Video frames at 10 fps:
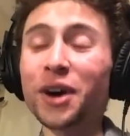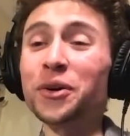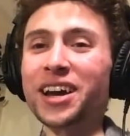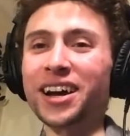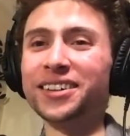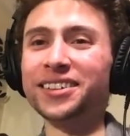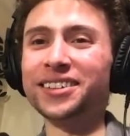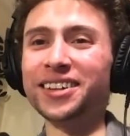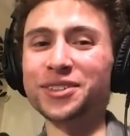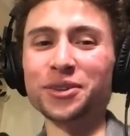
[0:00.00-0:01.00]
Oh yeah,
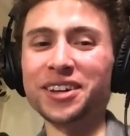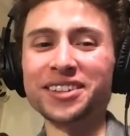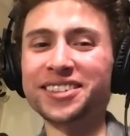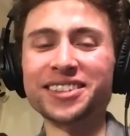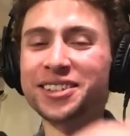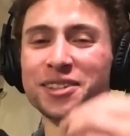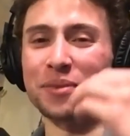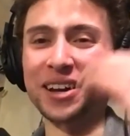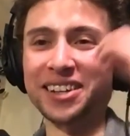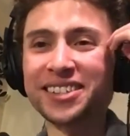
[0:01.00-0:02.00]
it's
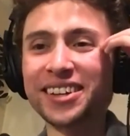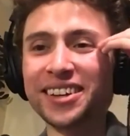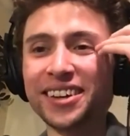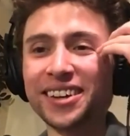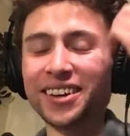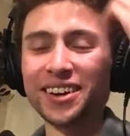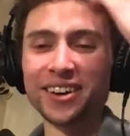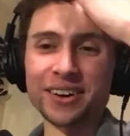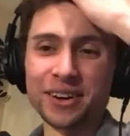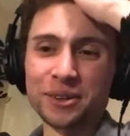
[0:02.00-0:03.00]
the best.
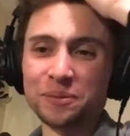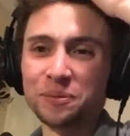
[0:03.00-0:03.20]
Oh.